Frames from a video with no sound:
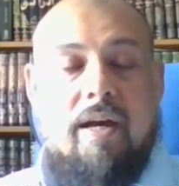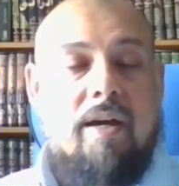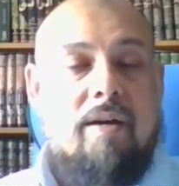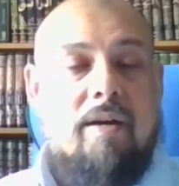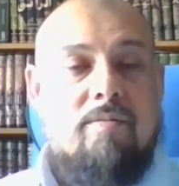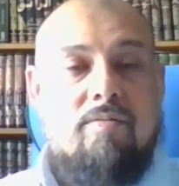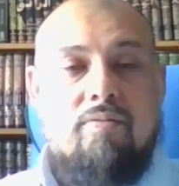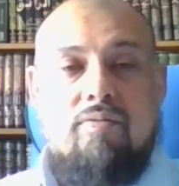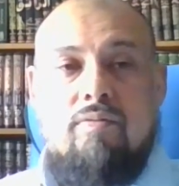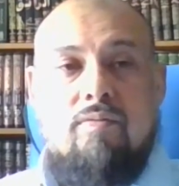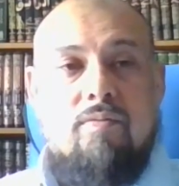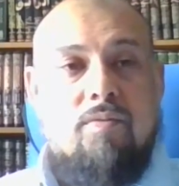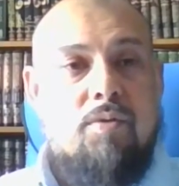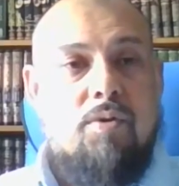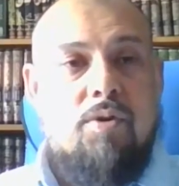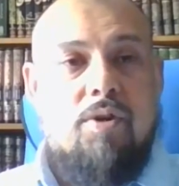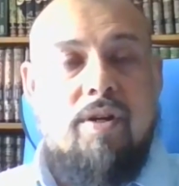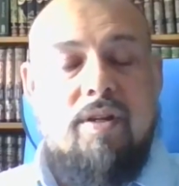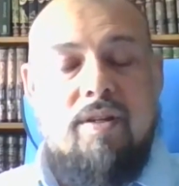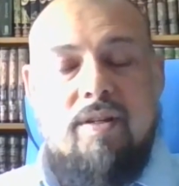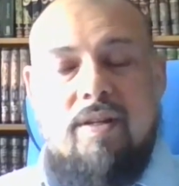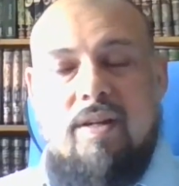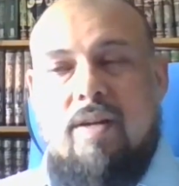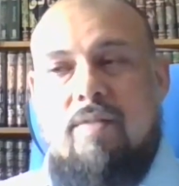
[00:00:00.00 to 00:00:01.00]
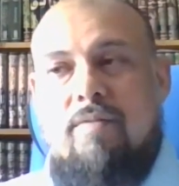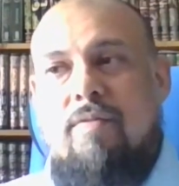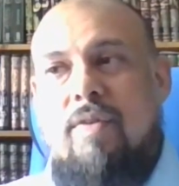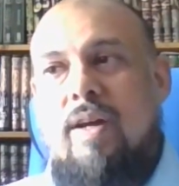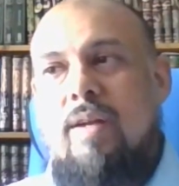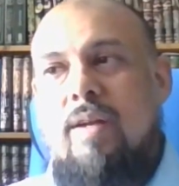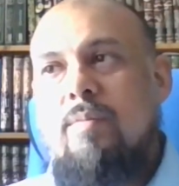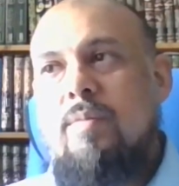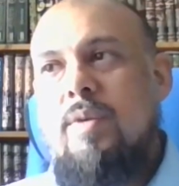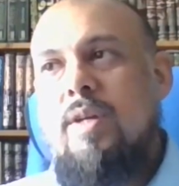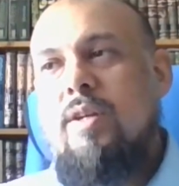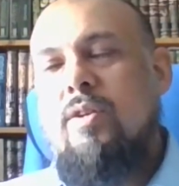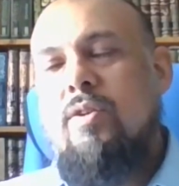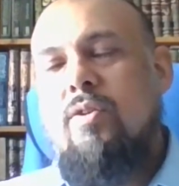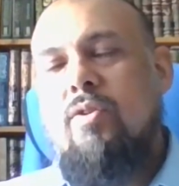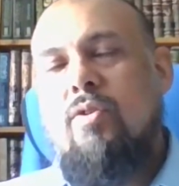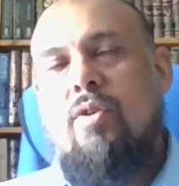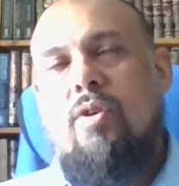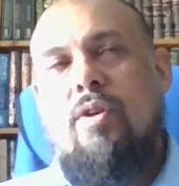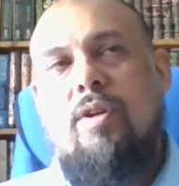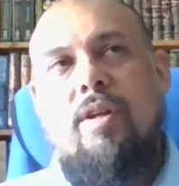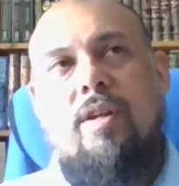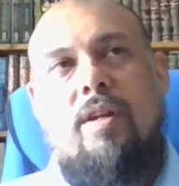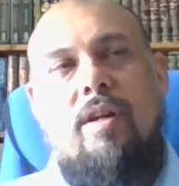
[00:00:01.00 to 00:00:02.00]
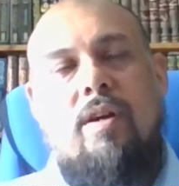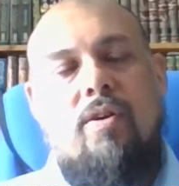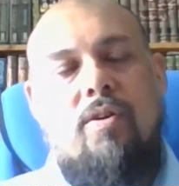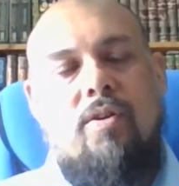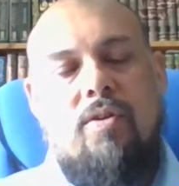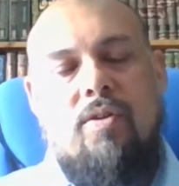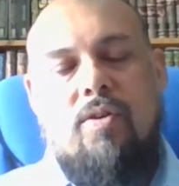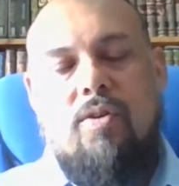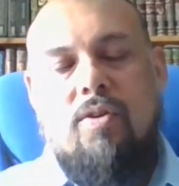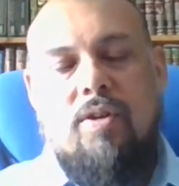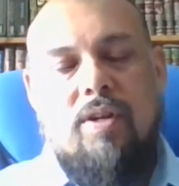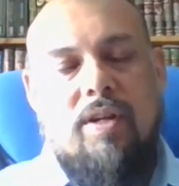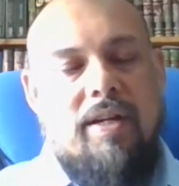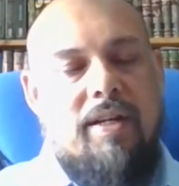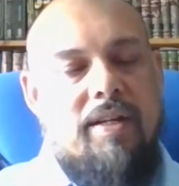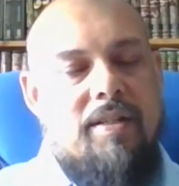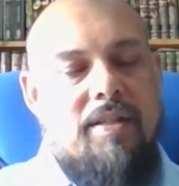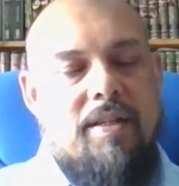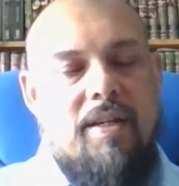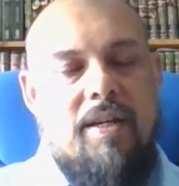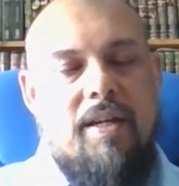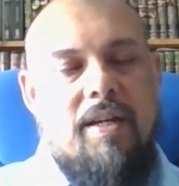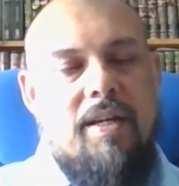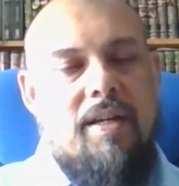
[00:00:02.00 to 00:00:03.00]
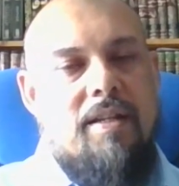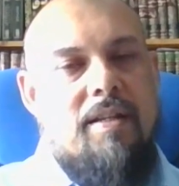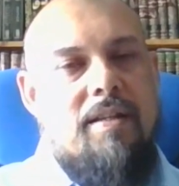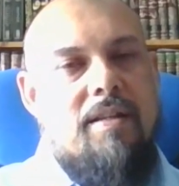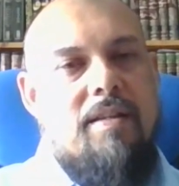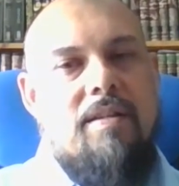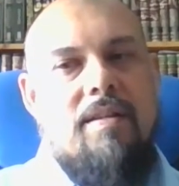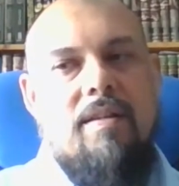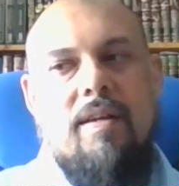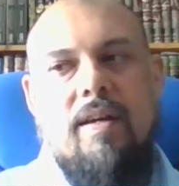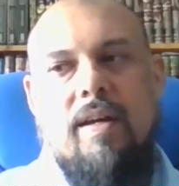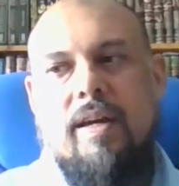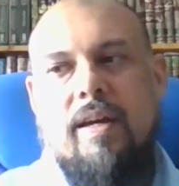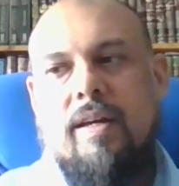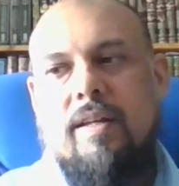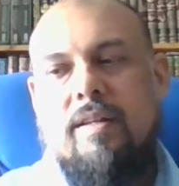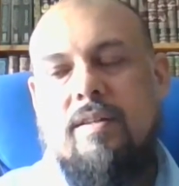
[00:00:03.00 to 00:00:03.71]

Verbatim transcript: Uh, you can, they can find me, you know, on, on LinkedIn.